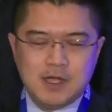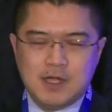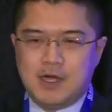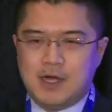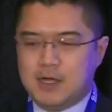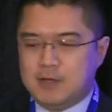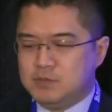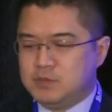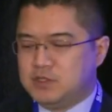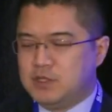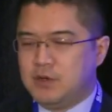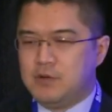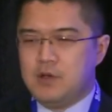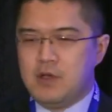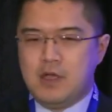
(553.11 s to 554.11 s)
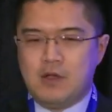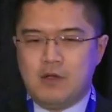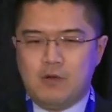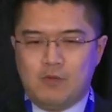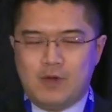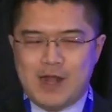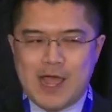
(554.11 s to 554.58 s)
Um, so
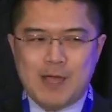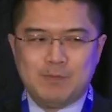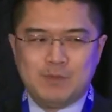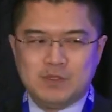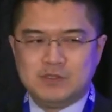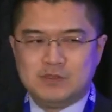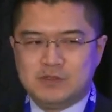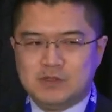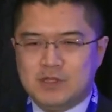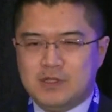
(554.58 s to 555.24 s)
what happens